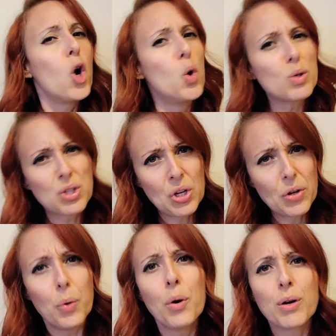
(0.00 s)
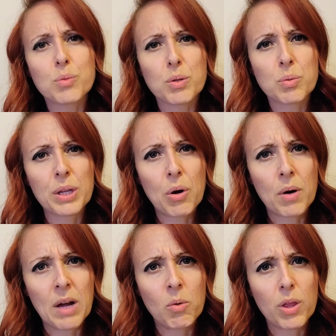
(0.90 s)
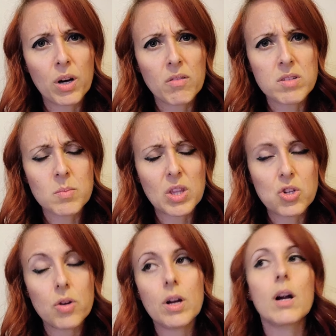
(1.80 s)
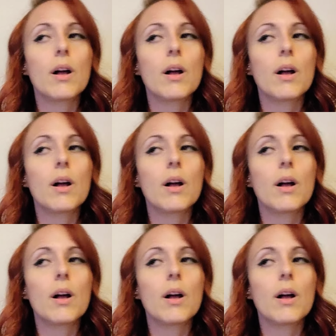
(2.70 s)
Who knows what's really going on with Irv Smith Jr.?